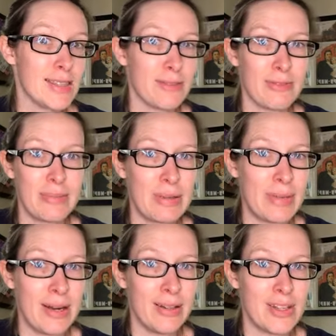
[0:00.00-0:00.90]
from a
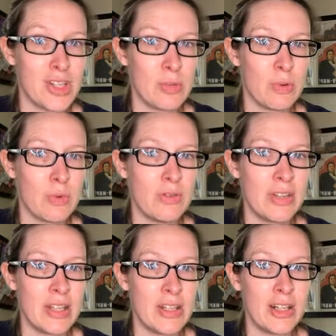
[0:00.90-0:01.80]
Maryland sheep and wool
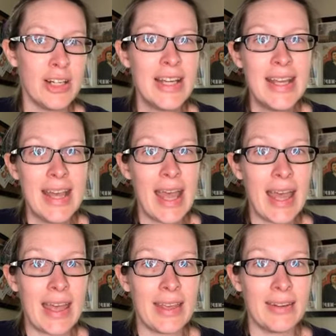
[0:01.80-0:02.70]
vendor,
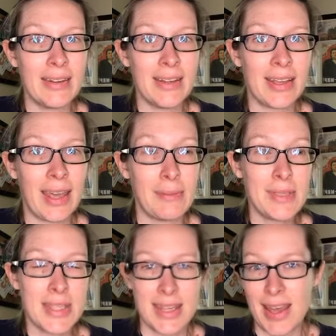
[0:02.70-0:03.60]
and it came
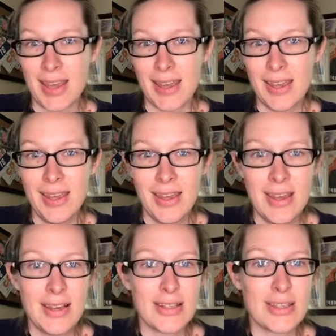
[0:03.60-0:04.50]
today.
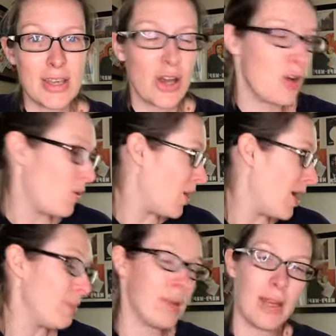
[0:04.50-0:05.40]
So
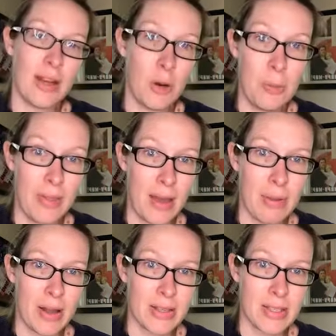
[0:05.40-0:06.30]
I'm gonna open that
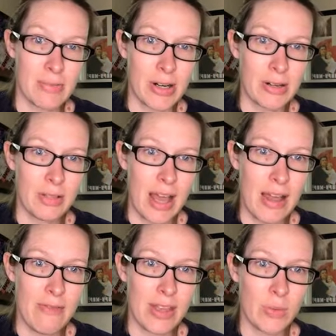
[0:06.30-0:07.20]
box tomorrow live,
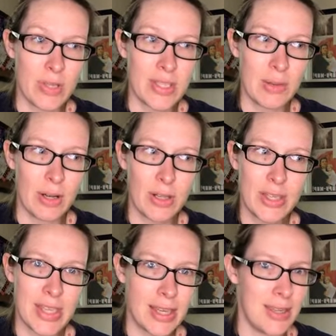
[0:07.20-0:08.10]
and we'll see what it looks
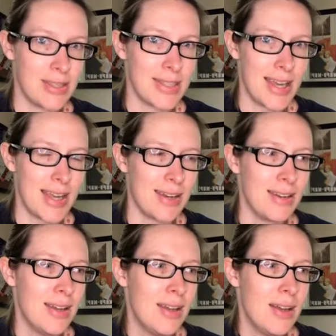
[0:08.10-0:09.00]
like inside.
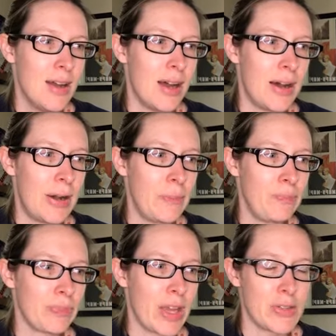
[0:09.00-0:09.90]
I
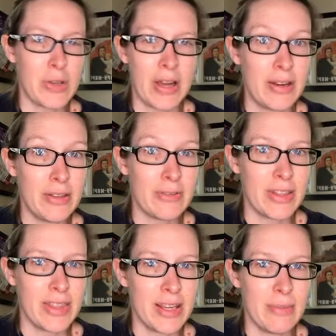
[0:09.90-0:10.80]
also got another fun
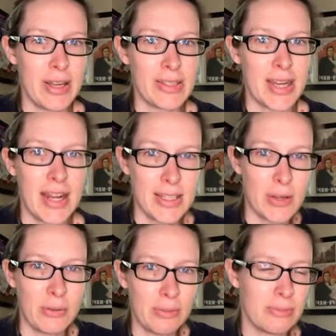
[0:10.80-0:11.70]
thing in the mail today, so
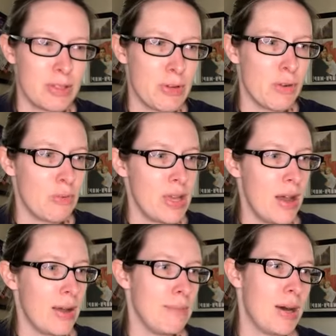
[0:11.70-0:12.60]
tomorrow we'll be
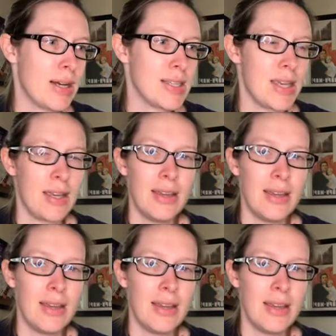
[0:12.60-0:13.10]
unboxing.